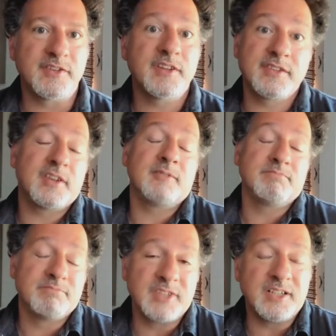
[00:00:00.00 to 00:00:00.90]
And they'd say,
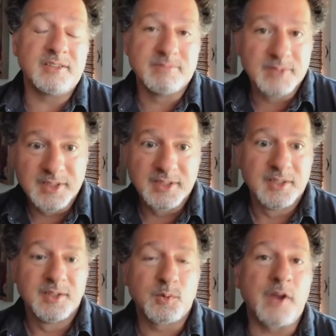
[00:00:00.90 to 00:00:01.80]

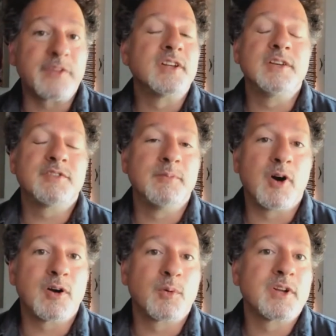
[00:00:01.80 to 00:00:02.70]
we're either going to leave
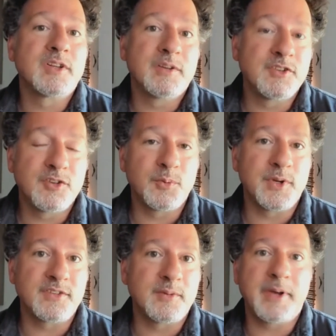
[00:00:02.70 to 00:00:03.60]
tomorrow or we're going to leave in 2
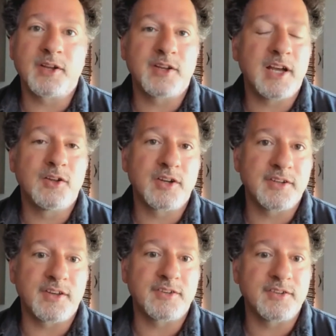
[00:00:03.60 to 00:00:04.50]
weeks, depending on how long
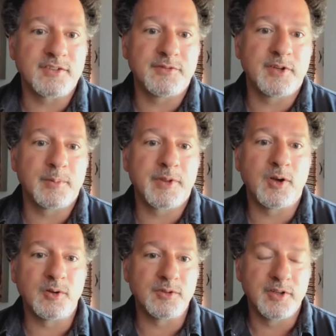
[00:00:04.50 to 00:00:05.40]
it takes us to fill up the
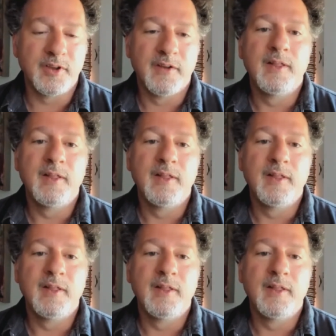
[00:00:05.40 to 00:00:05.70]
hold.